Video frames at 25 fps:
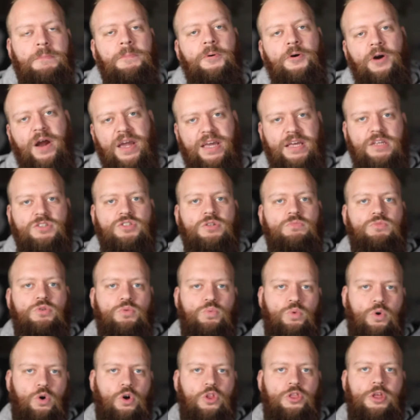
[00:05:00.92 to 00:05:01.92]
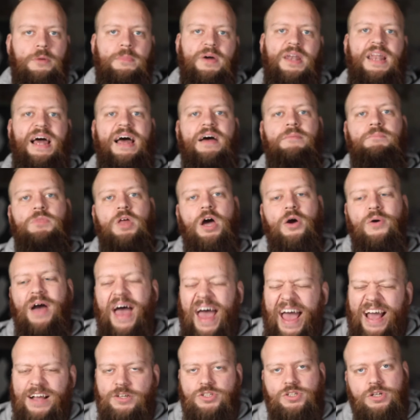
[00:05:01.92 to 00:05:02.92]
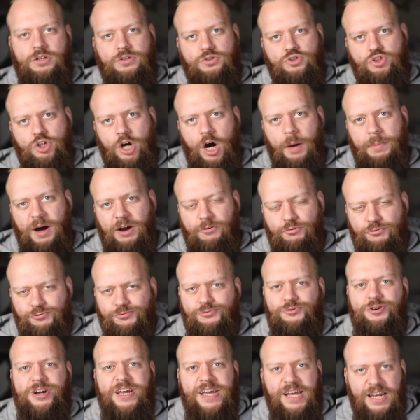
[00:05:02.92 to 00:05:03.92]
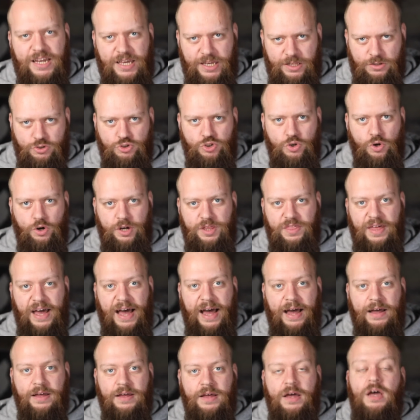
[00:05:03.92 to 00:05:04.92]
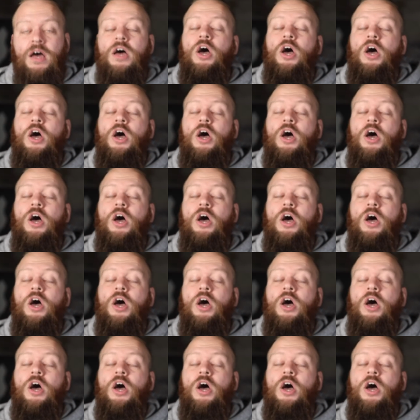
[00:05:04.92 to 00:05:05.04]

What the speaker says: praise and reward them and let them know, excellent job, I really enjoy that.